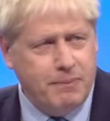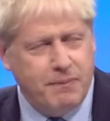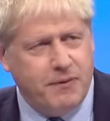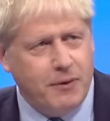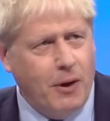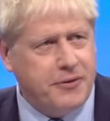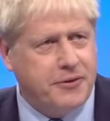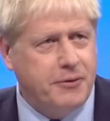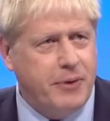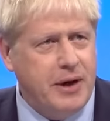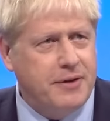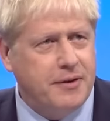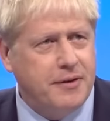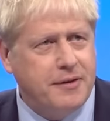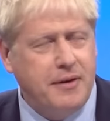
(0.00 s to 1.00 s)
For lots of
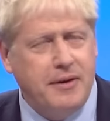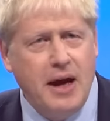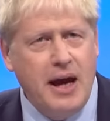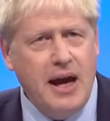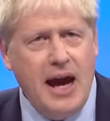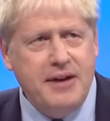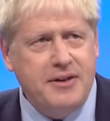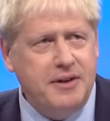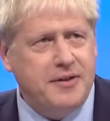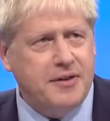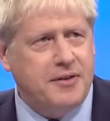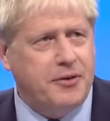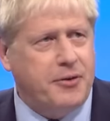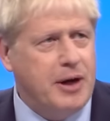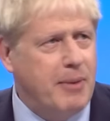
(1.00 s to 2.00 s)
reasons, in eighteen
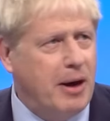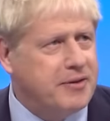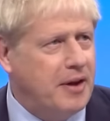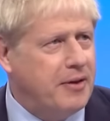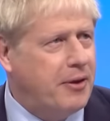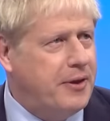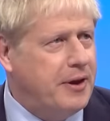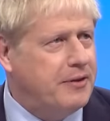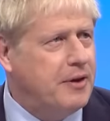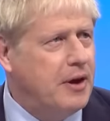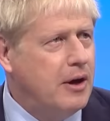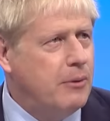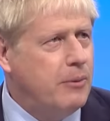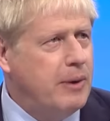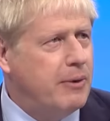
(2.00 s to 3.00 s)
sixty-three, amongst other things,
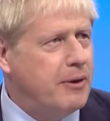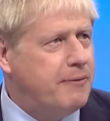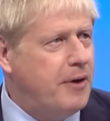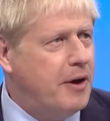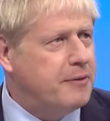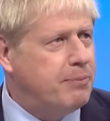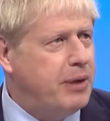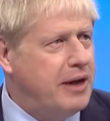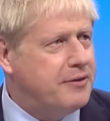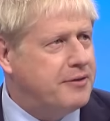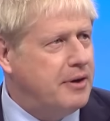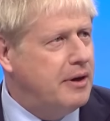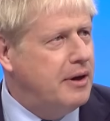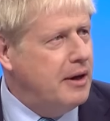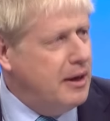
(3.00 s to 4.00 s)
we were the first place
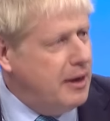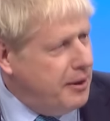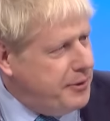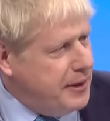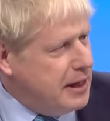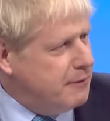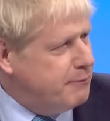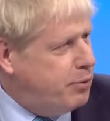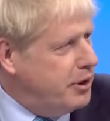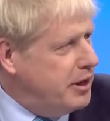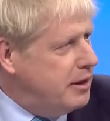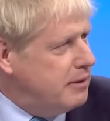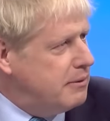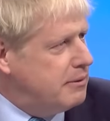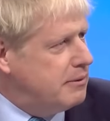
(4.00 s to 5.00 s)
to uh, think of putting